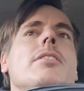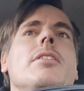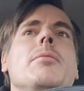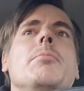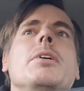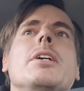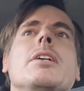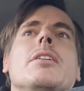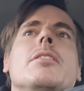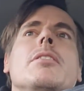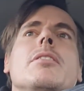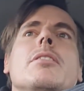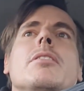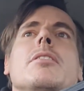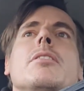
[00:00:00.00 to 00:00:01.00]
and make it
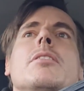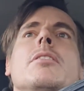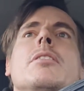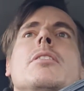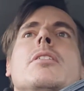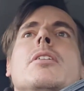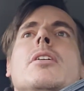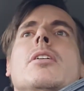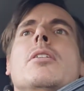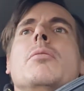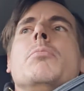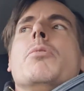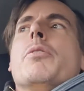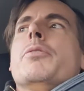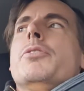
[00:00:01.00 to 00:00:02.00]

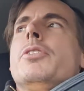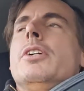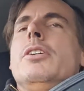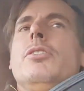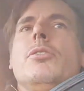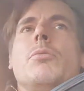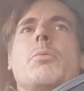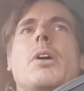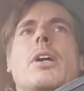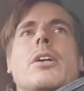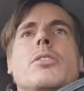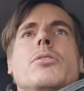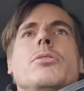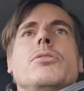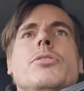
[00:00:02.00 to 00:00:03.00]
more of a station wagon
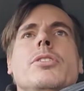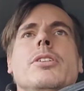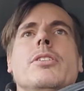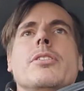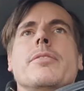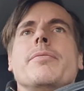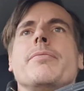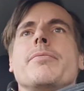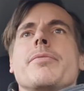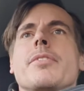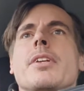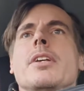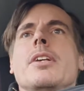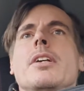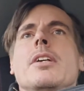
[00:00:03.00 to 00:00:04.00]
2-seater,
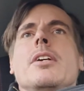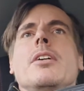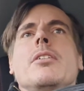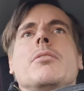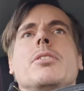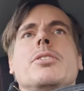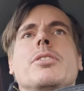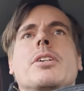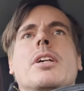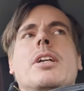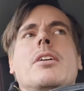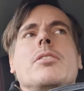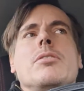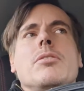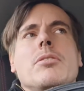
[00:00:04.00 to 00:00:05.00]
which you
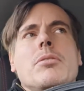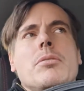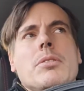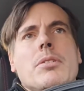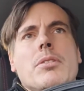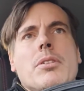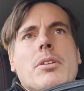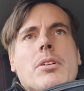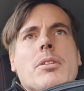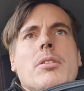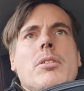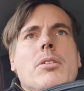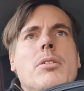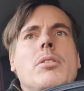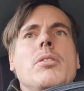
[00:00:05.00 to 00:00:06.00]
cannot do
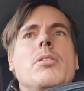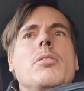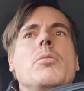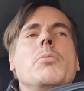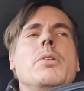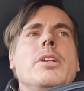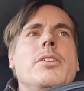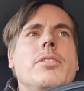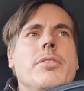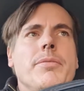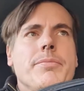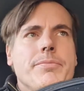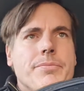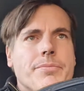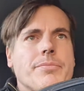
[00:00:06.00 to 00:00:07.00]
with
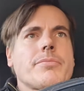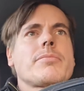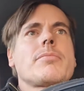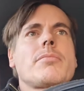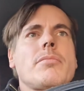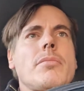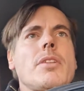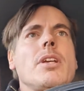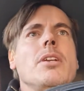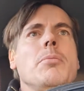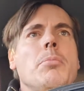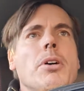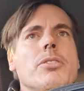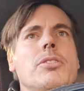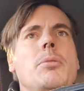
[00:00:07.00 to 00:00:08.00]
the
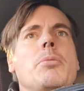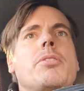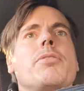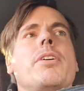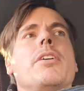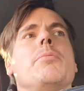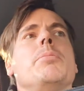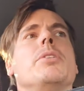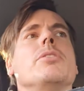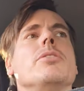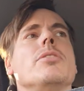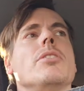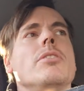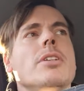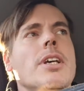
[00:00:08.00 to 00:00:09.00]
Mazda MX-5 because it
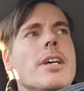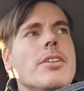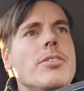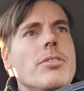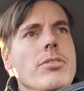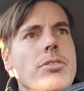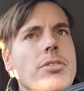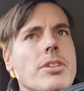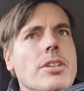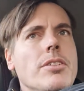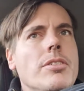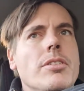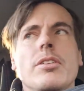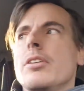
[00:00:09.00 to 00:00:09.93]
only has 2 seats.